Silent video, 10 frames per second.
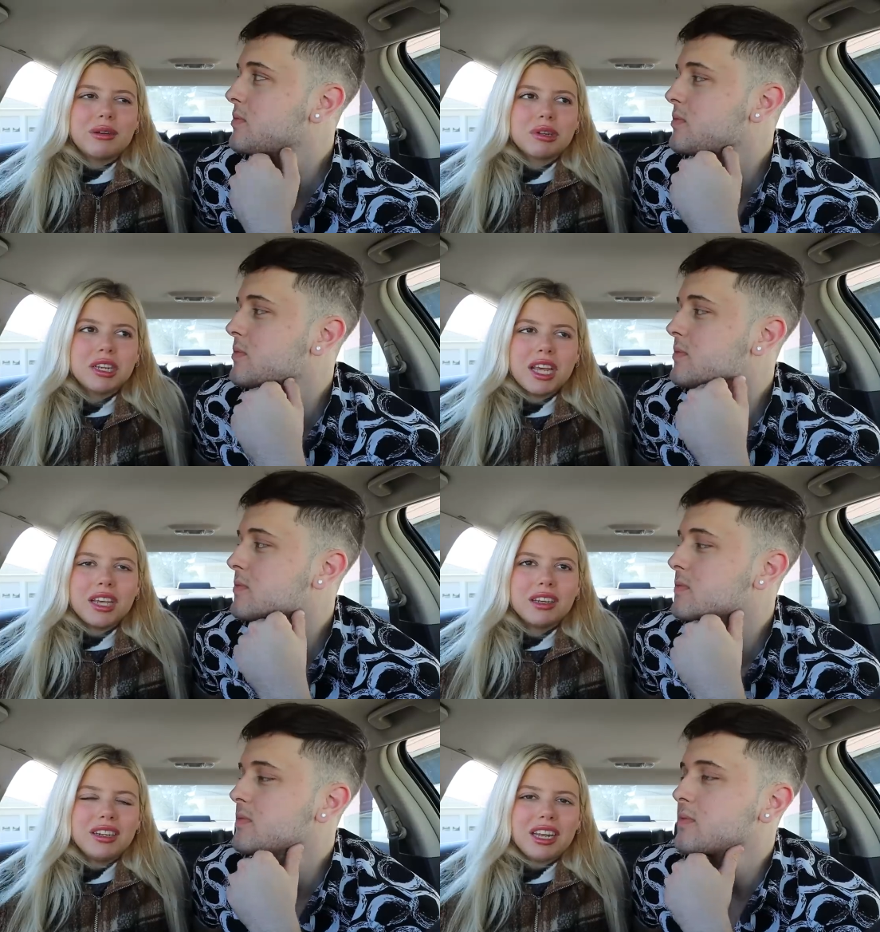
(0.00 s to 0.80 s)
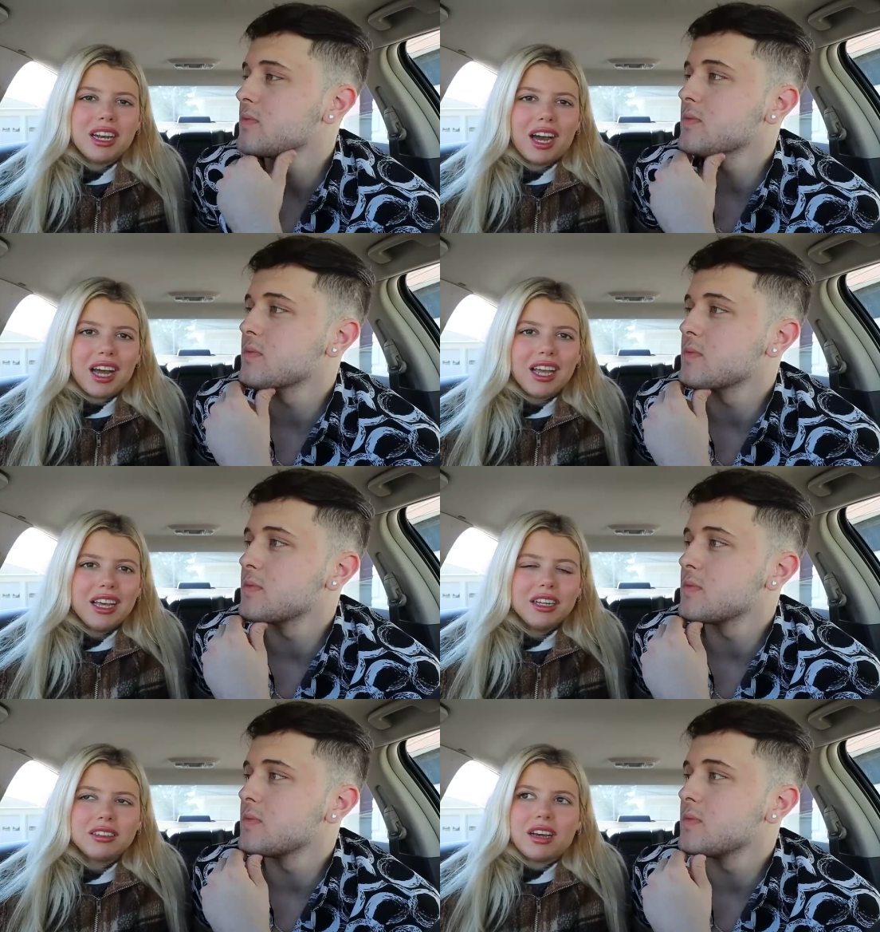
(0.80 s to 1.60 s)
Speaker 1: that were taken cannot.
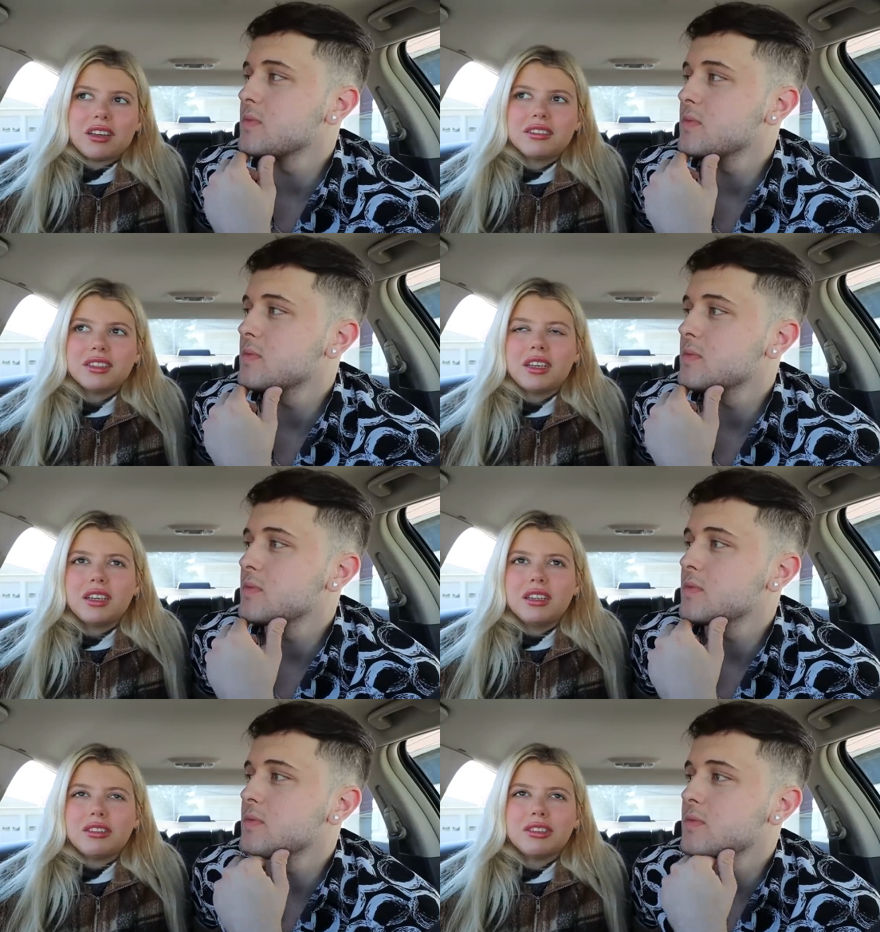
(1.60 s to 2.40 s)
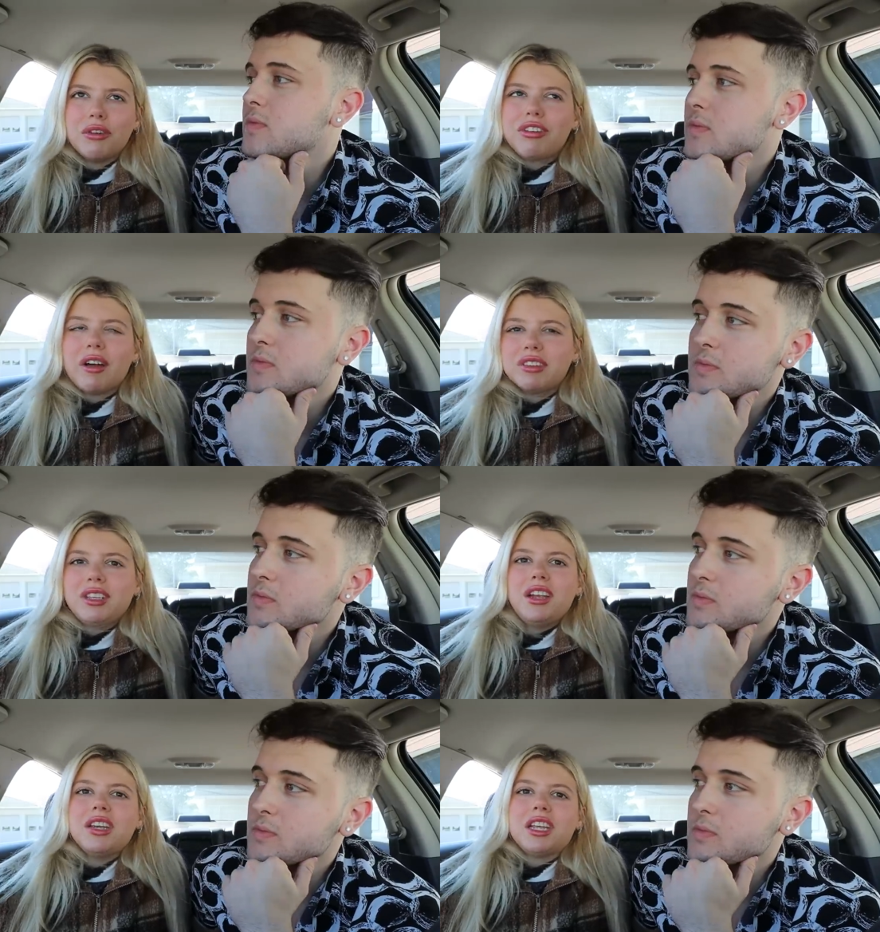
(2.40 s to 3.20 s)
And it's honestly so
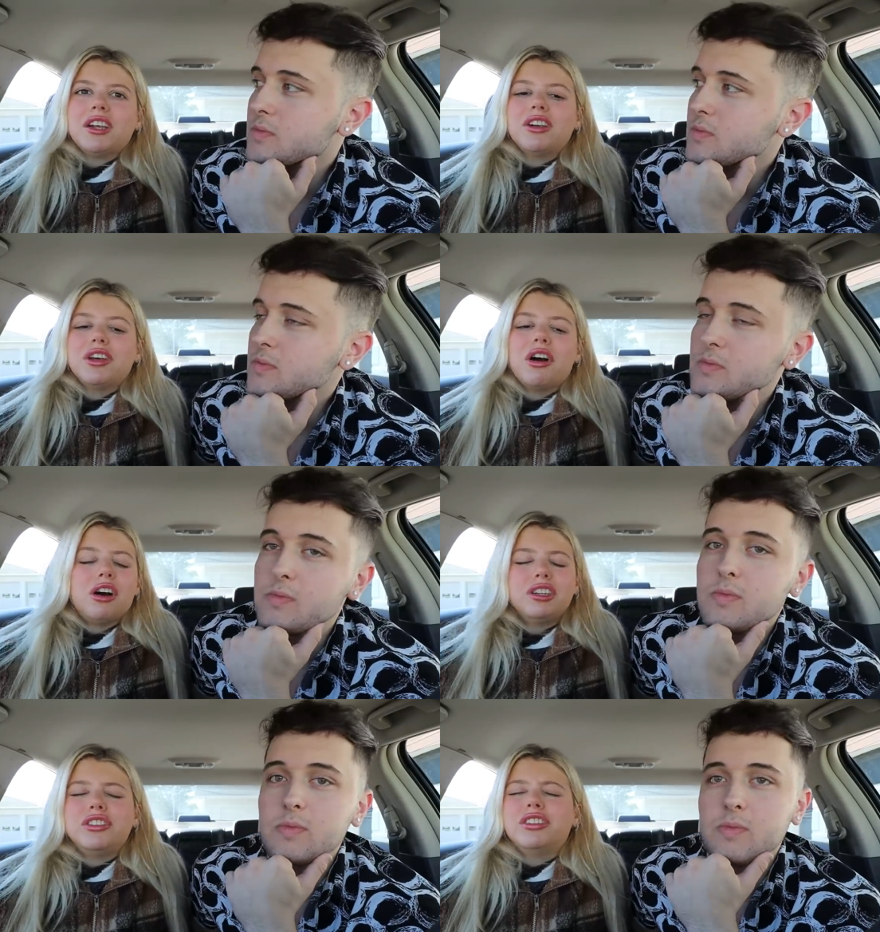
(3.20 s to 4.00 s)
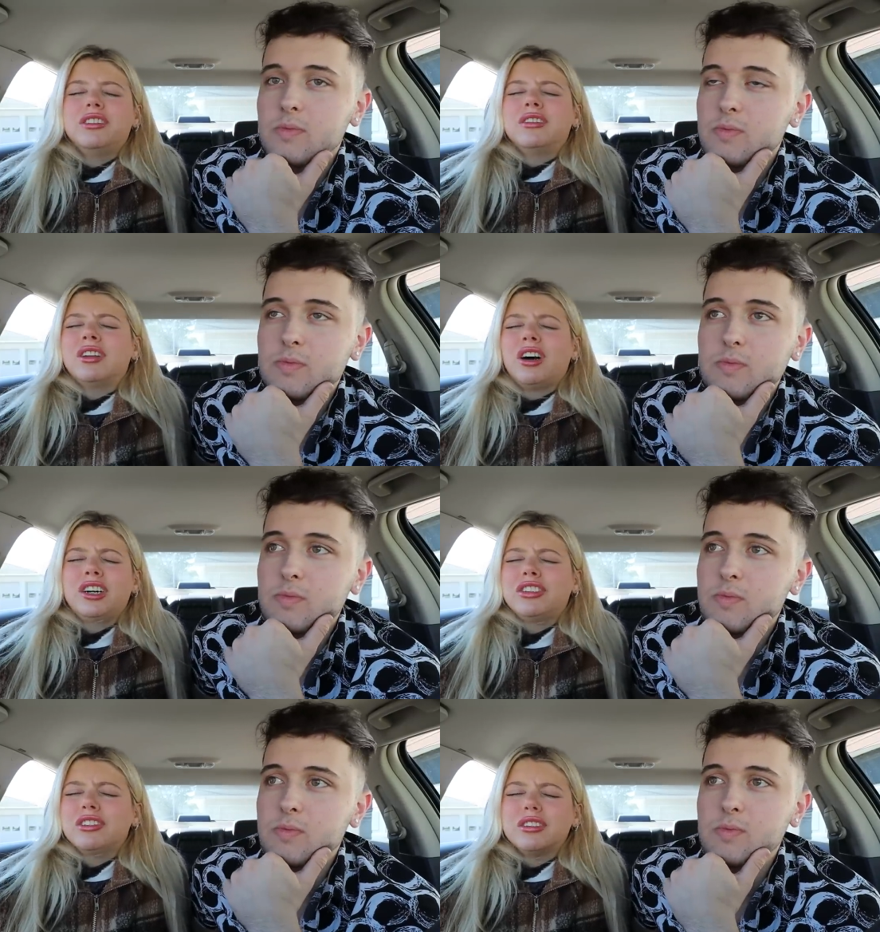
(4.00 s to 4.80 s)
devastating to hear the hundreds and
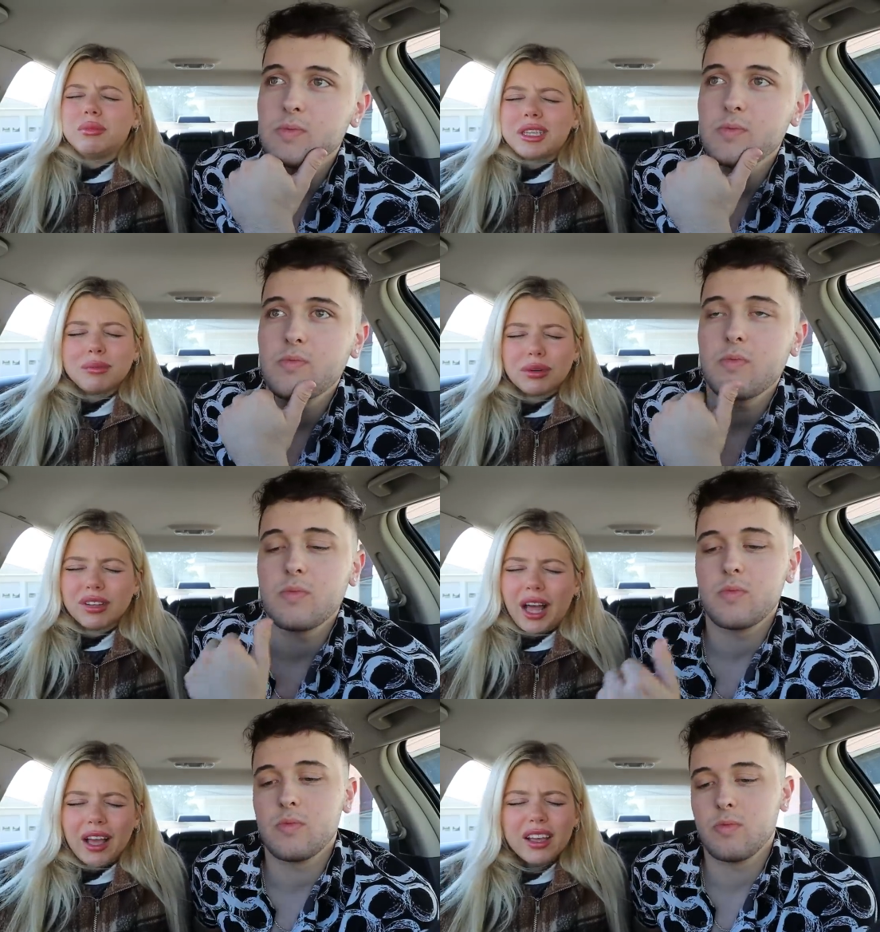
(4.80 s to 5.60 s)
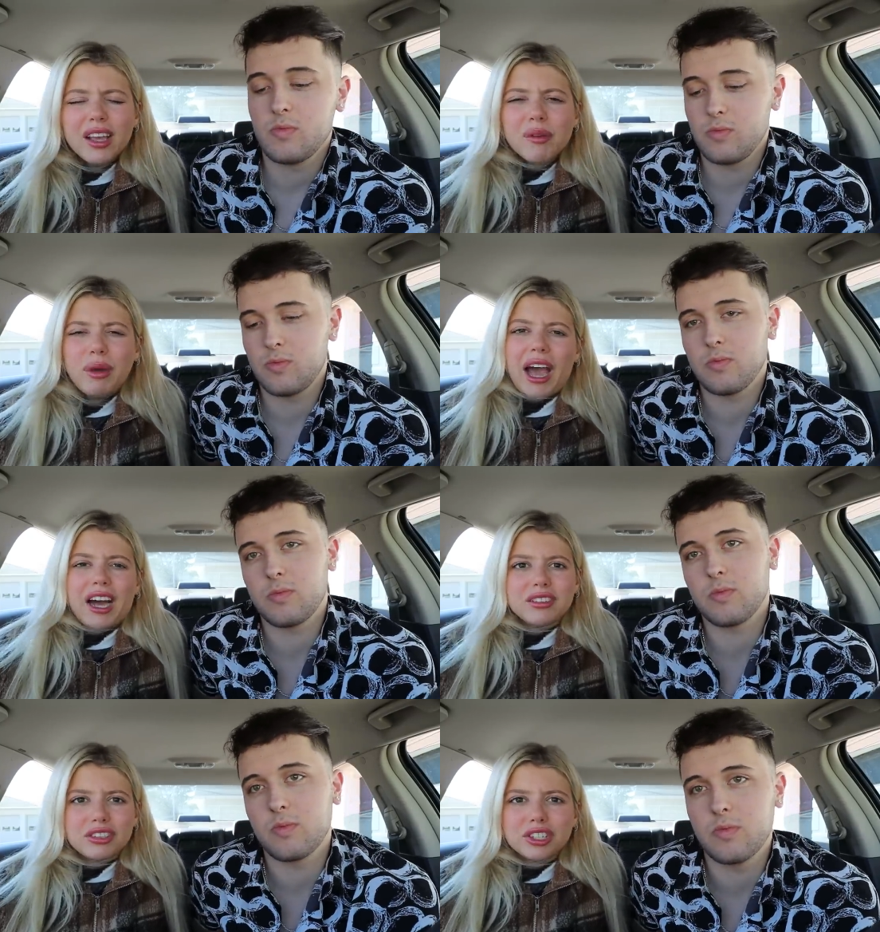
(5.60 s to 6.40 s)
hundreds of people that
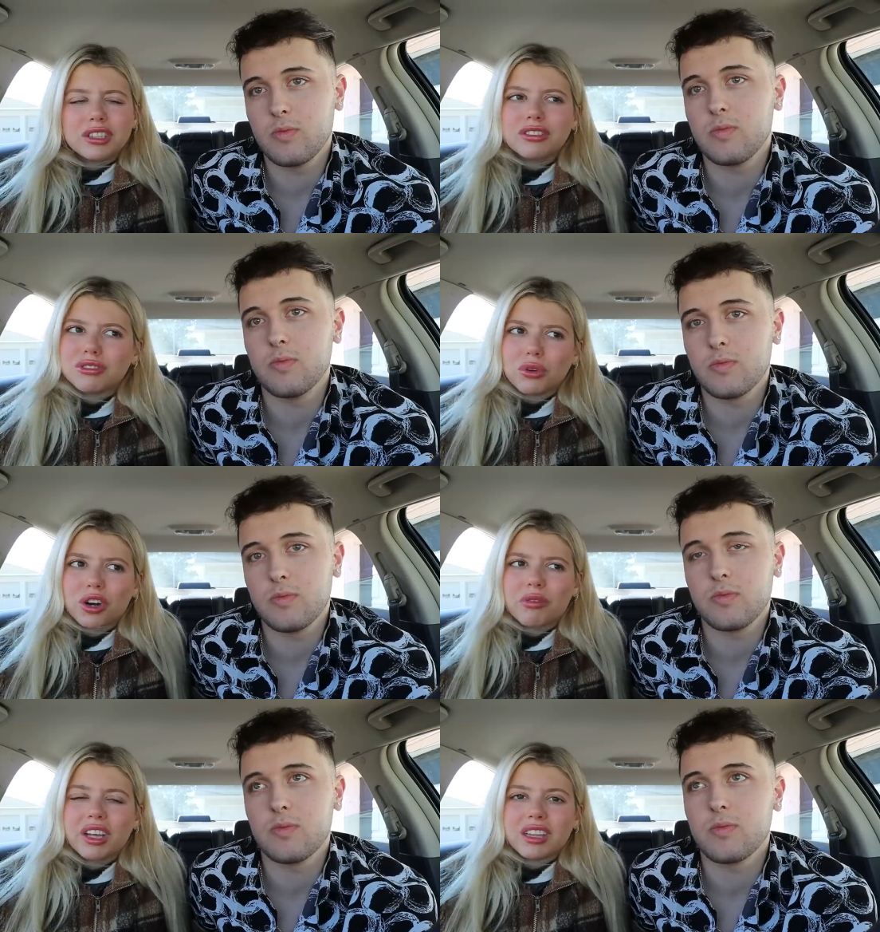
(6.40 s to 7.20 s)
passed during the storm.